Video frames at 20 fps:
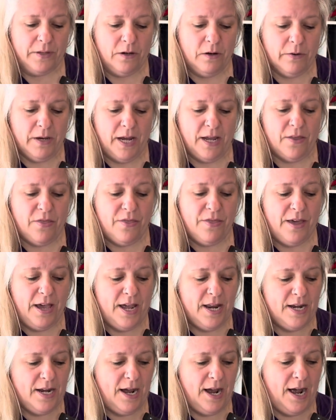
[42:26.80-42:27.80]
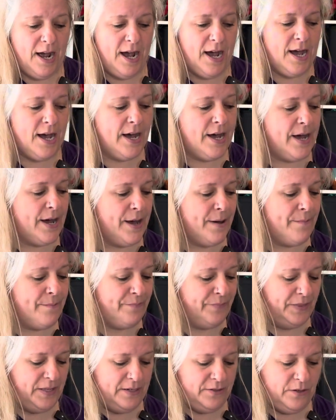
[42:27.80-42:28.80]
Okay, then
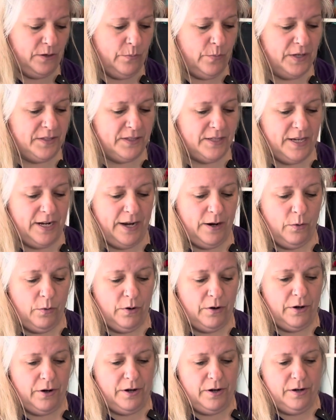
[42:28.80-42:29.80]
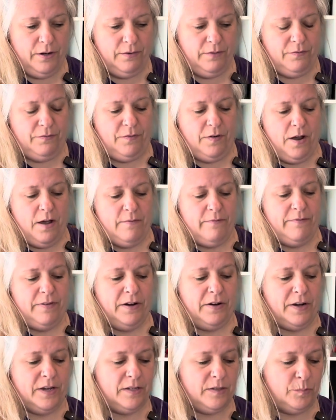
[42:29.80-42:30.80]
these are ones that I ordered from
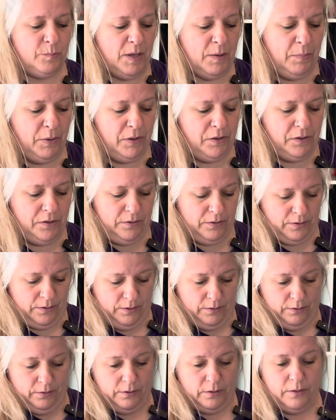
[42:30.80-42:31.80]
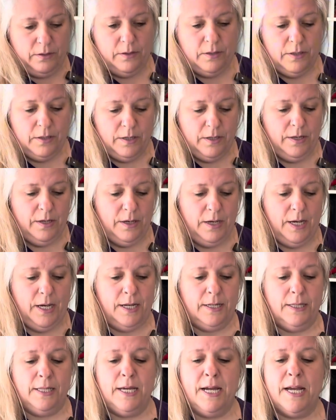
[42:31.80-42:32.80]
various people
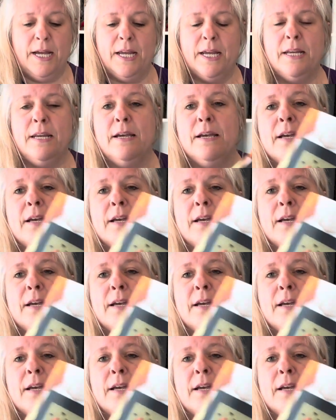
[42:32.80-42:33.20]
online.